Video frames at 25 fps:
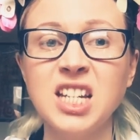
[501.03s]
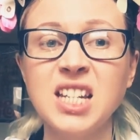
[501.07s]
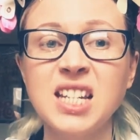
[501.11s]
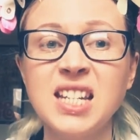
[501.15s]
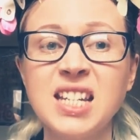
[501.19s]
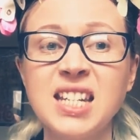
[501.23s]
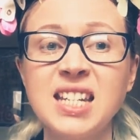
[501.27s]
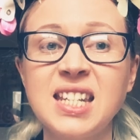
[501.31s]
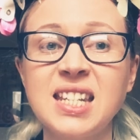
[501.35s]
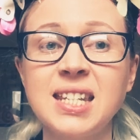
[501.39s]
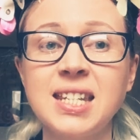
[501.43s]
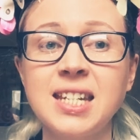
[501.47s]

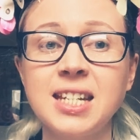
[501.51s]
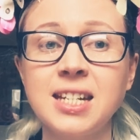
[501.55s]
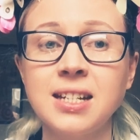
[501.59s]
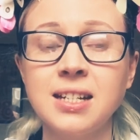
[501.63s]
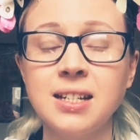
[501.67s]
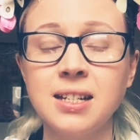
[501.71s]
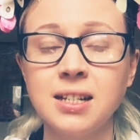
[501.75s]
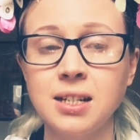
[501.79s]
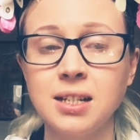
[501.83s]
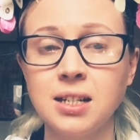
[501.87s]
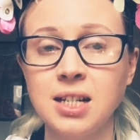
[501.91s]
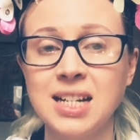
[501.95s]
St,
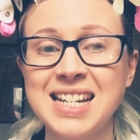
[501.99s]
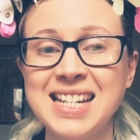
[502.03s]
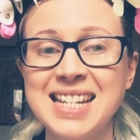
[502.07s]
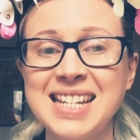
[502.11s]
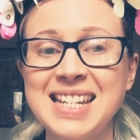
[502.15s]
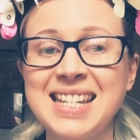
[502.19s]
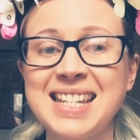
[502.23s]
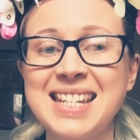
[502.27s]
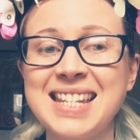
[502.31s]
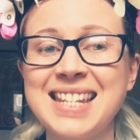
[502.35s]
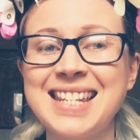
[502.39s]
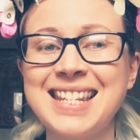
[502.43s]

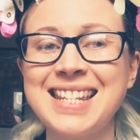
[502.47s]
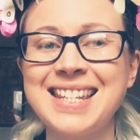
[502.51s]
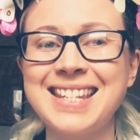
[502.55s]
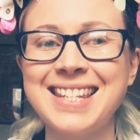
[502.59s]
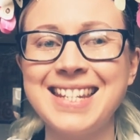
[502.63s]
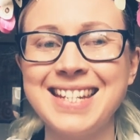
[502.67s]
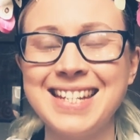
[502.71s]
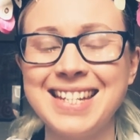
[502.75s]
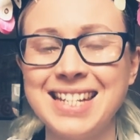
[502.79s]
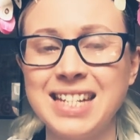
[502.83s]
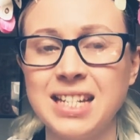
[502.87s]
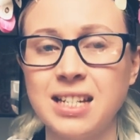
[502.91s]
st.